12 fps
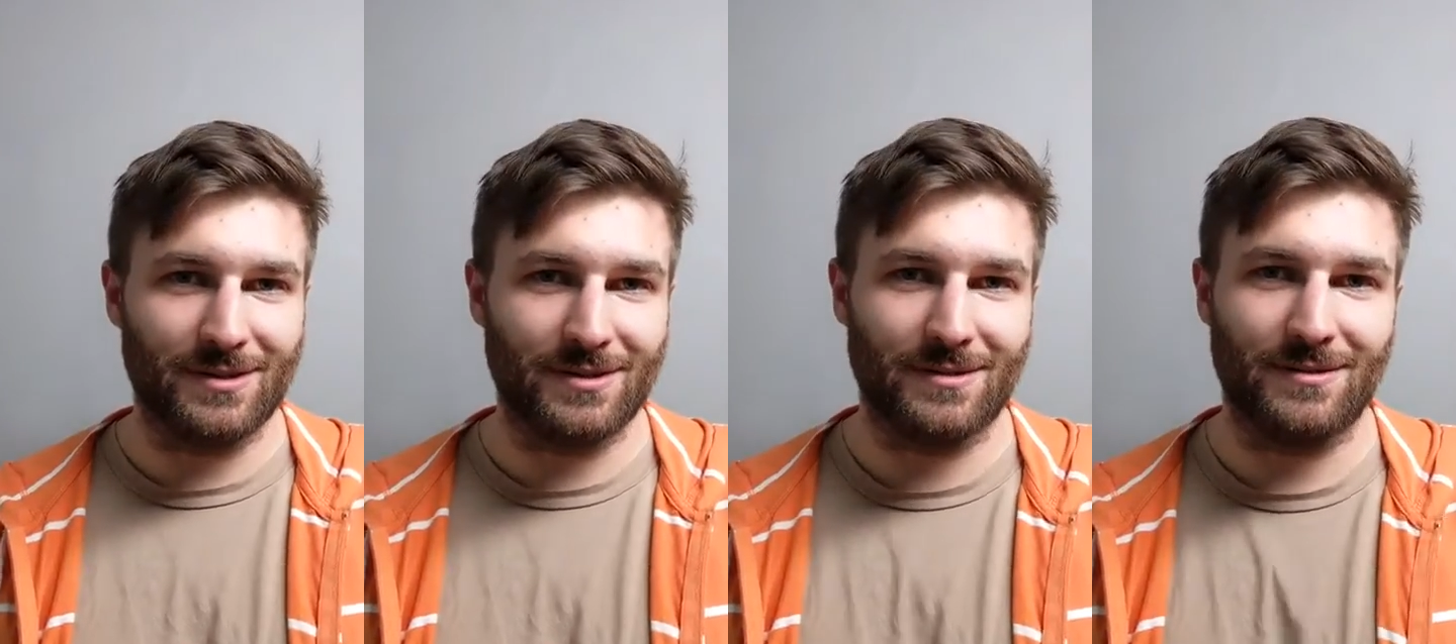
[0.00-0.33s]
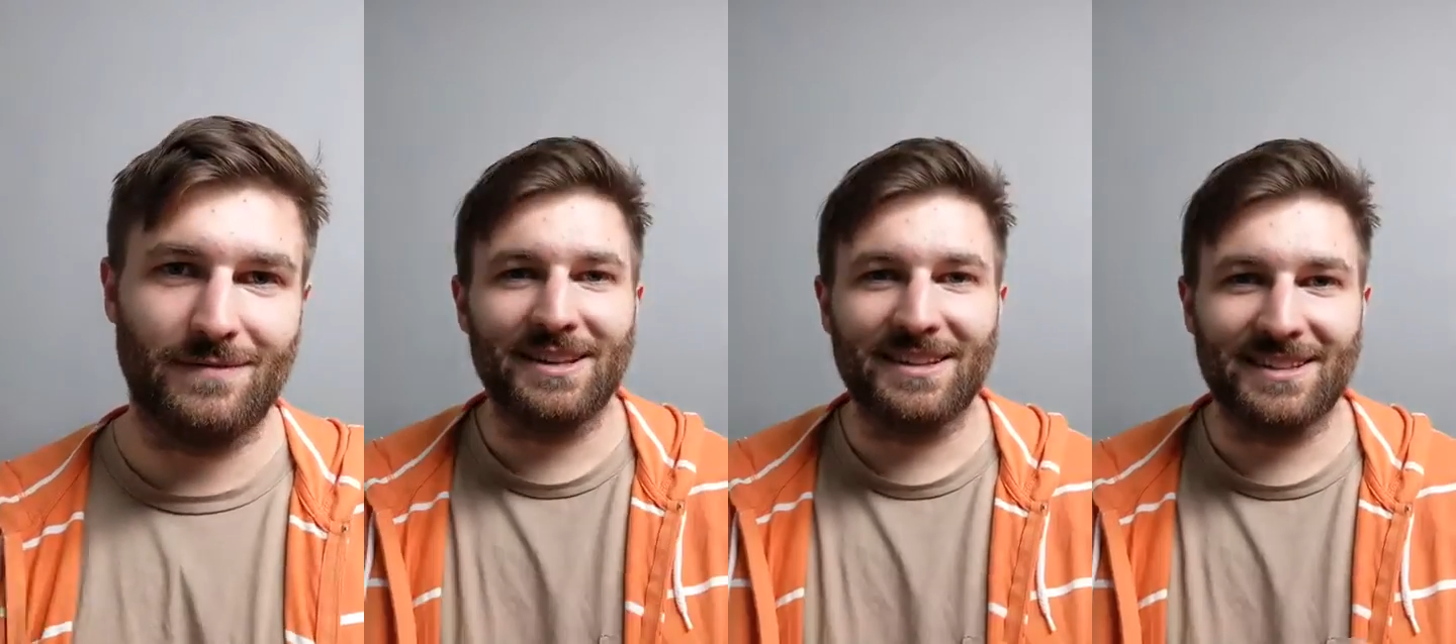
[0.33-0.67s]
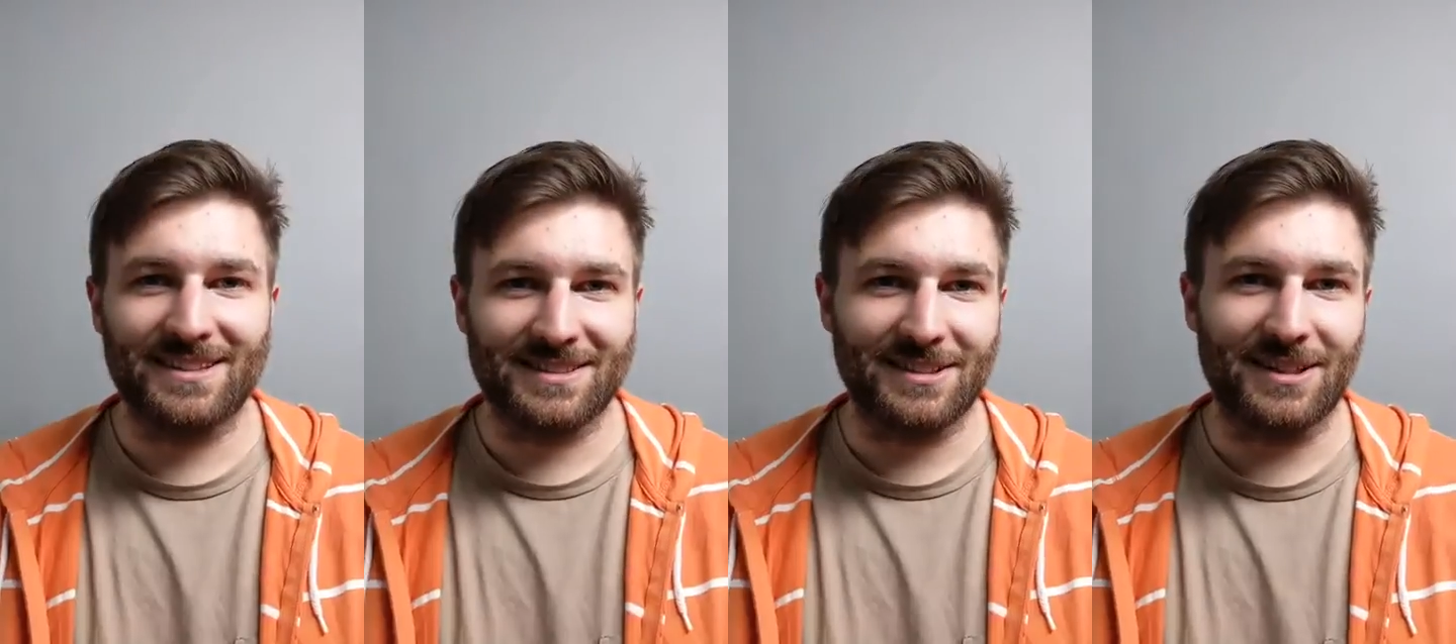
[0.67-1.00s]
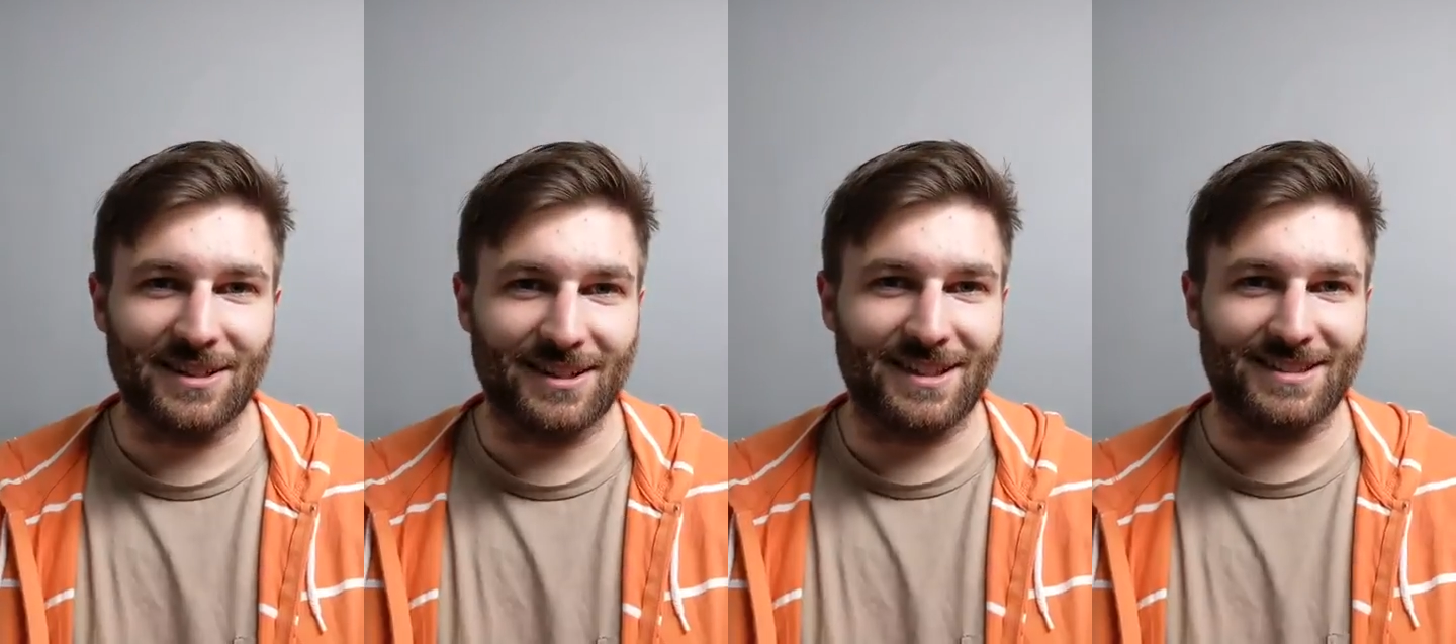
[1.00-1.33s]
So the beginning of the
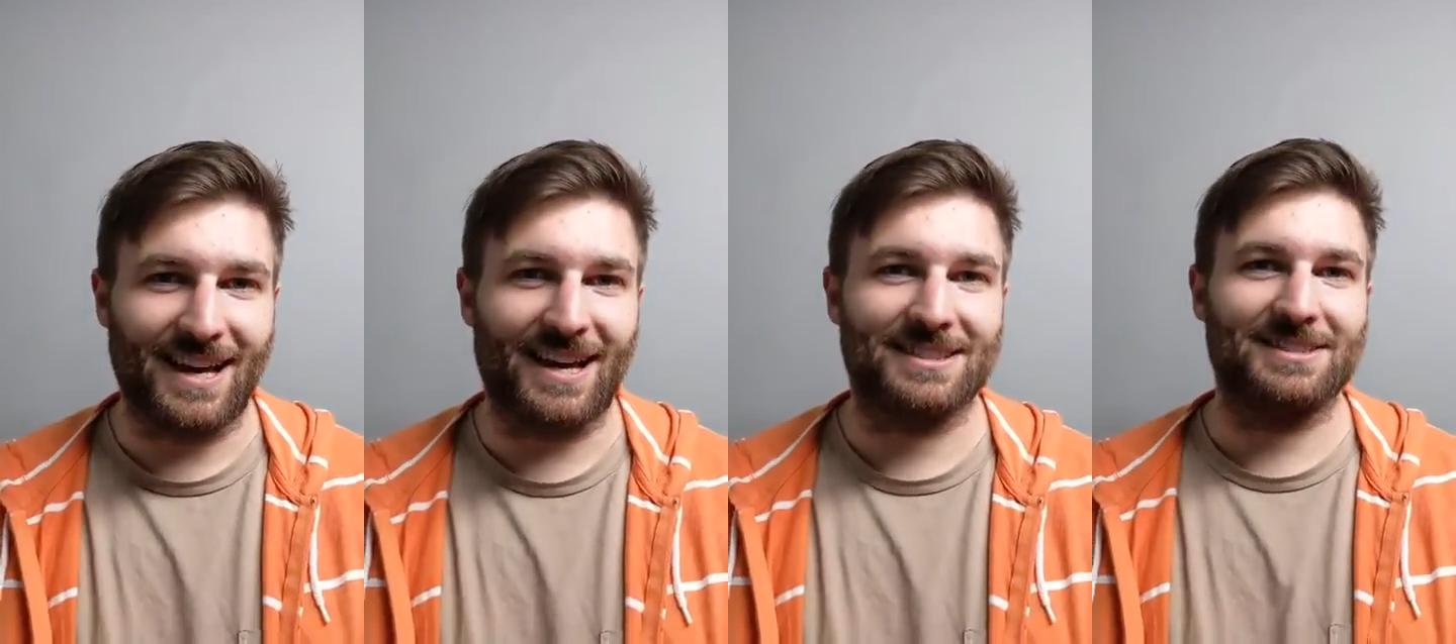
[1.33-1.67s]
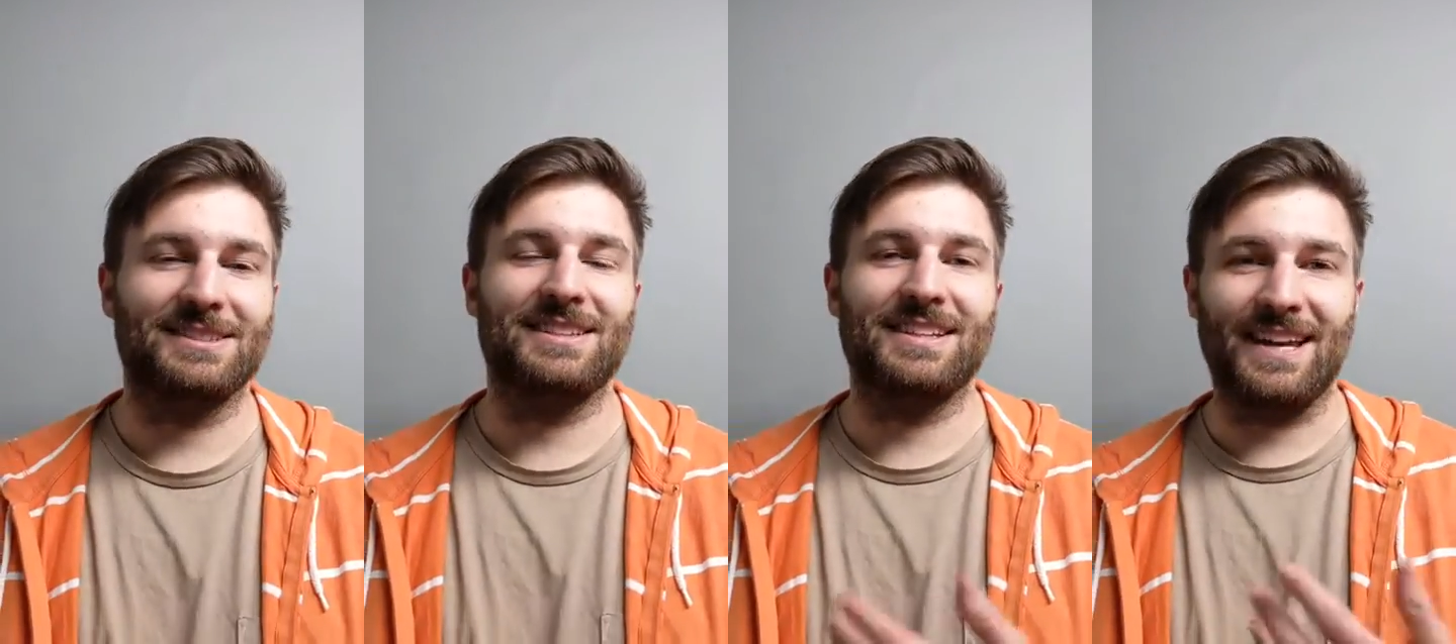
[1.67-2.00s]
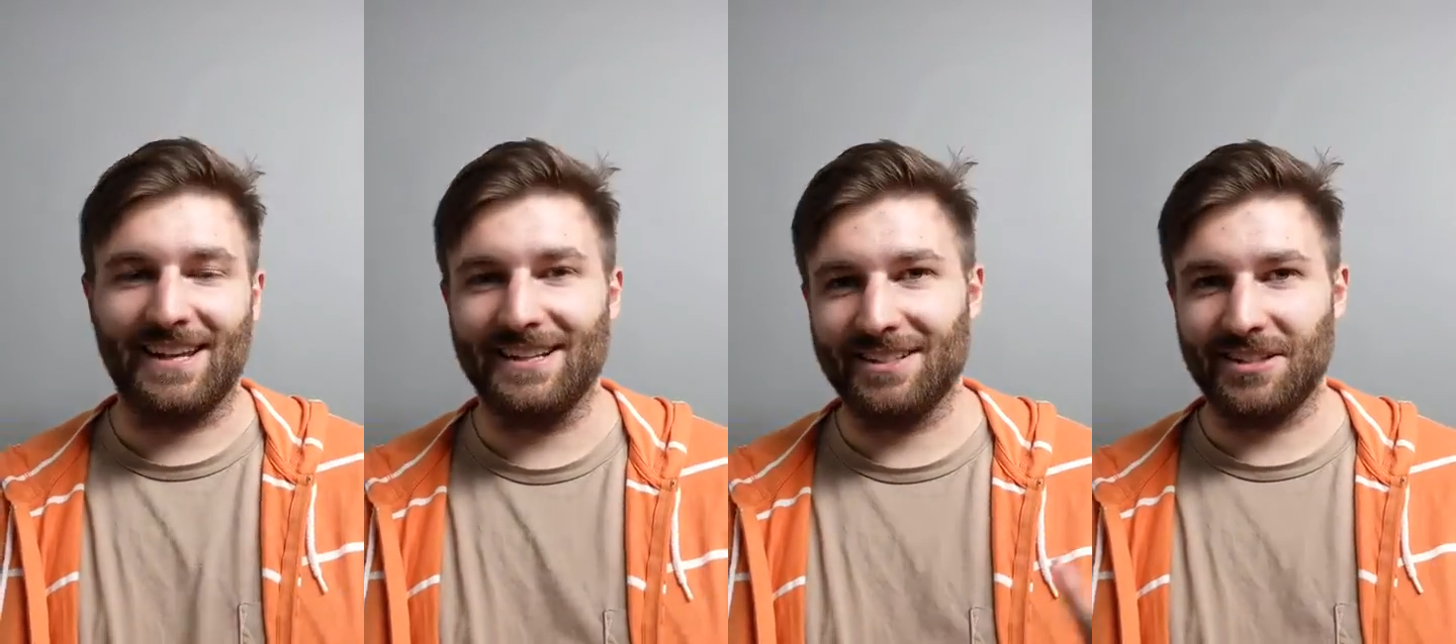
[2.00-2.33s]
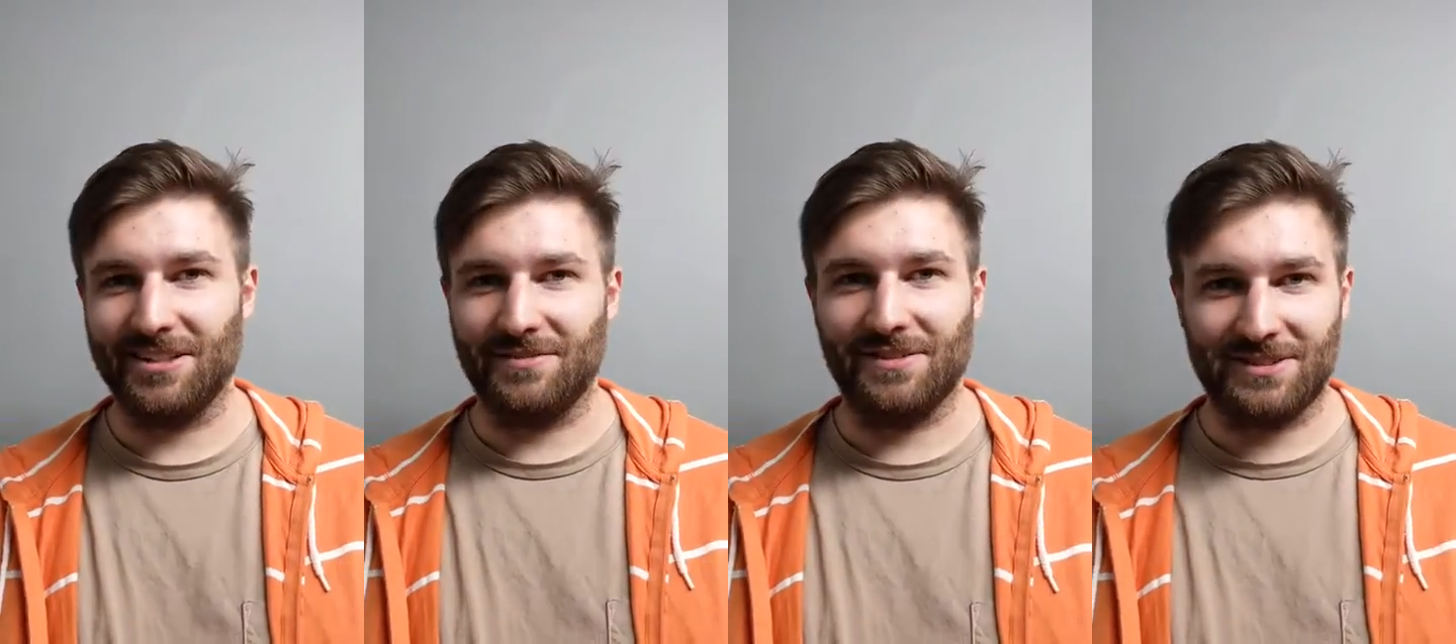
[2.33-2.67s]
song is actually the end
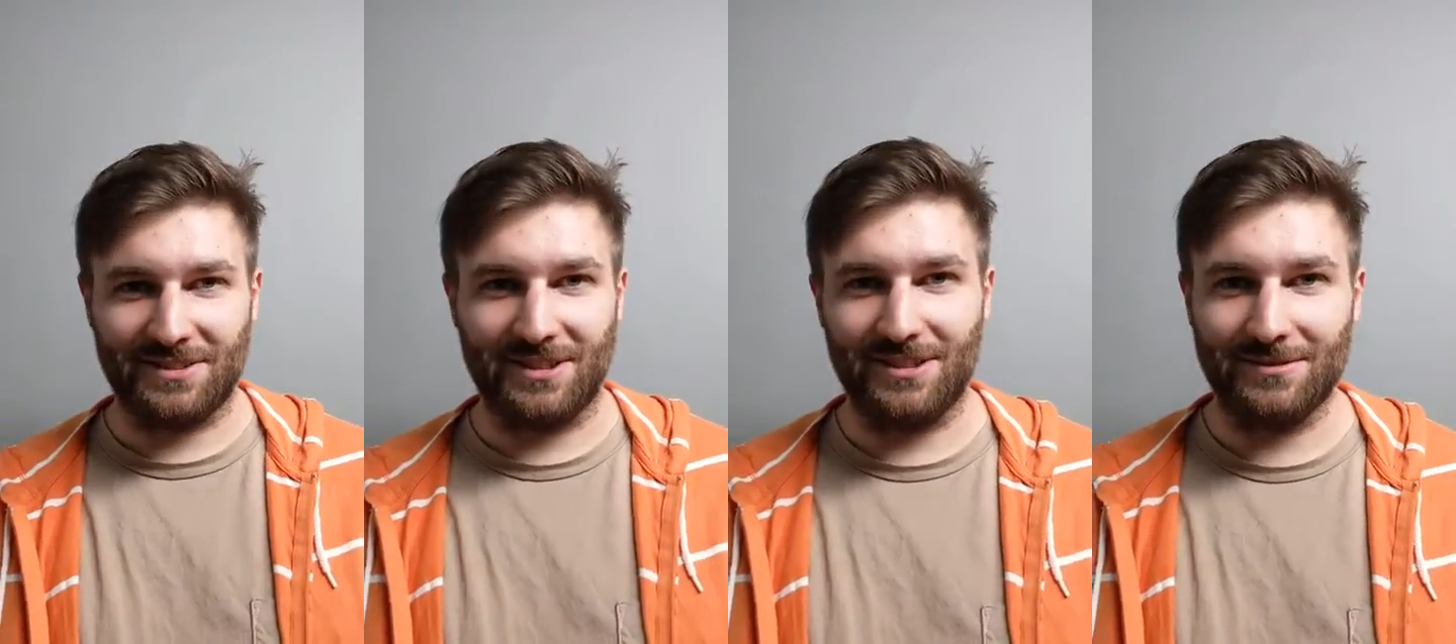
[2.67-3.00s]
of the song.